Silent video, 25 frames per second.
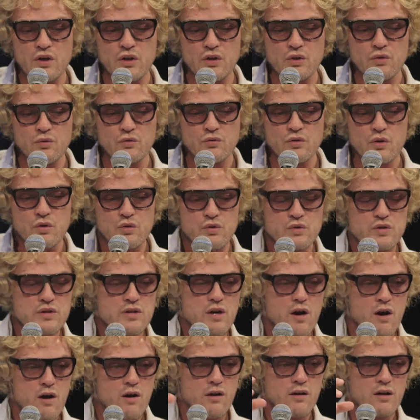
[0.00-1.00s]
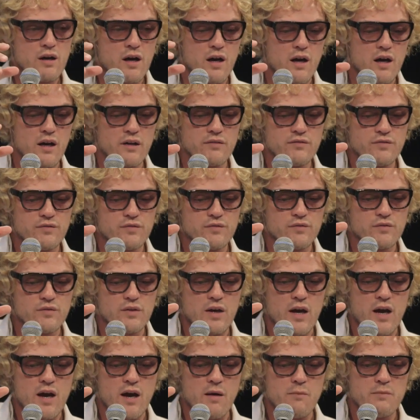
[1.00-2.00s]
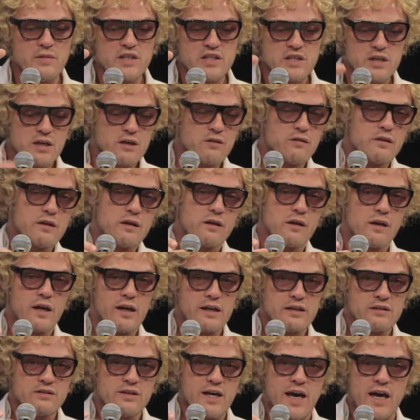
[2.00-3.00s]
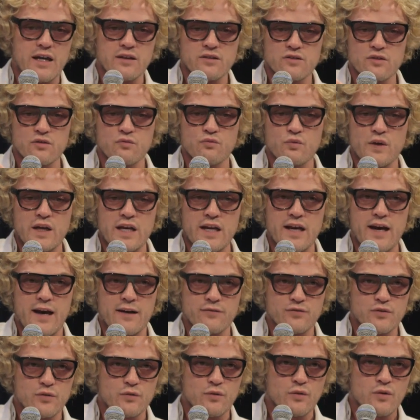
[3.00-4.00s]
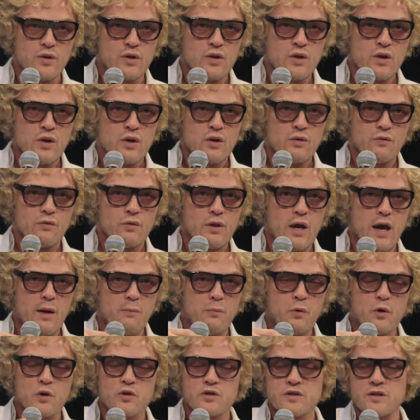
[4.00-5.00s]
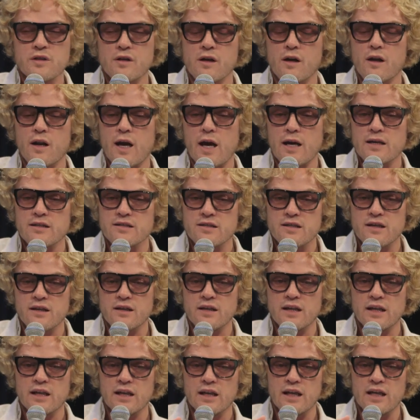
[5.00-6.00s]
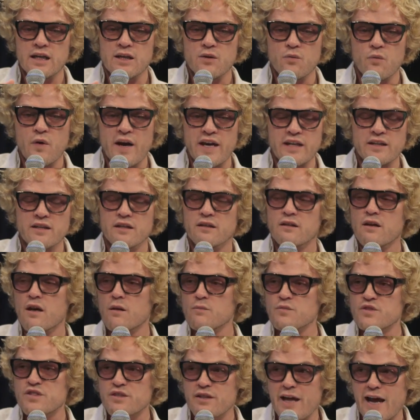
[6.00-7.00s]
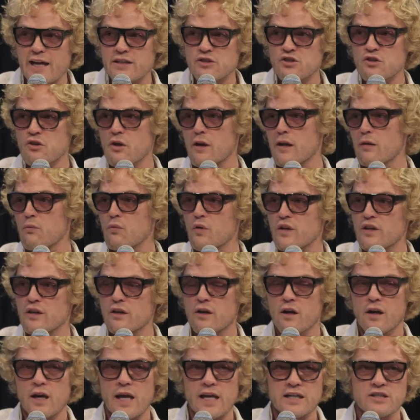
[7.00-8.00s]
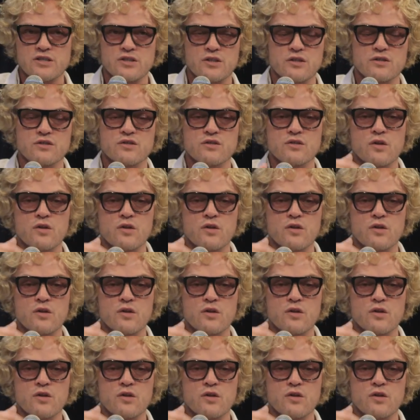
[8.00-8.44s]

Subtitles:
you use archive material like that, you really have to personalize it in a way that comes naturally with the collection.